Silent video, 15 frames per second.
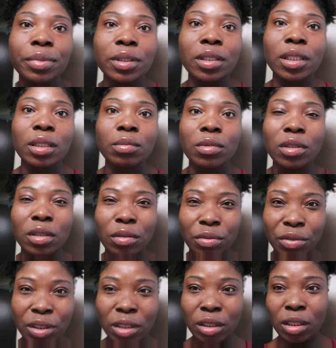But I'm gonna
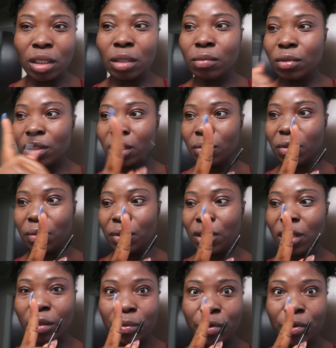fix them. Give me a minute.